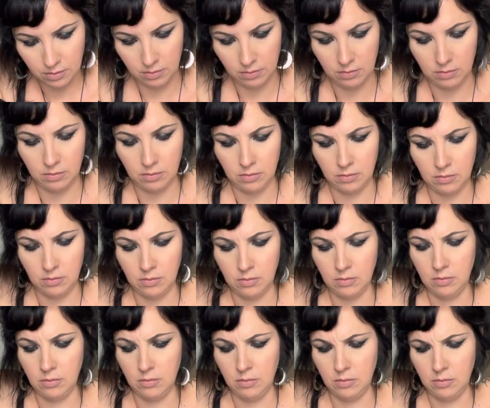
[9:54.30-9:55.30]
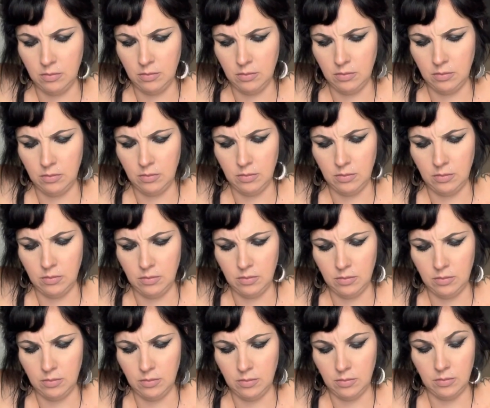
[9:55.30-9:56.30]

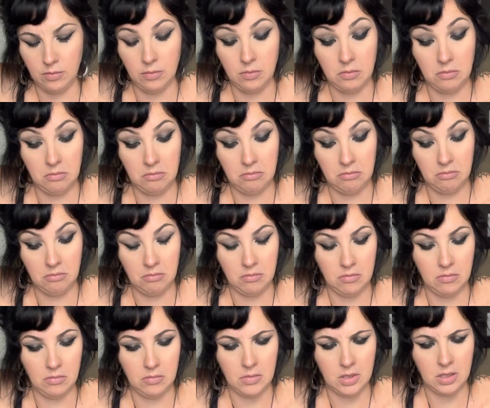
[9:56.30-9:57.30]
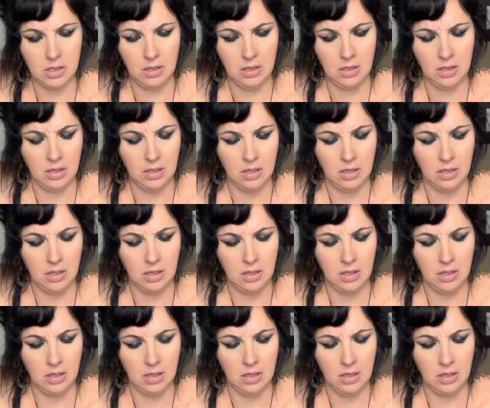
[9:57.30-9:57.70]
[no speech]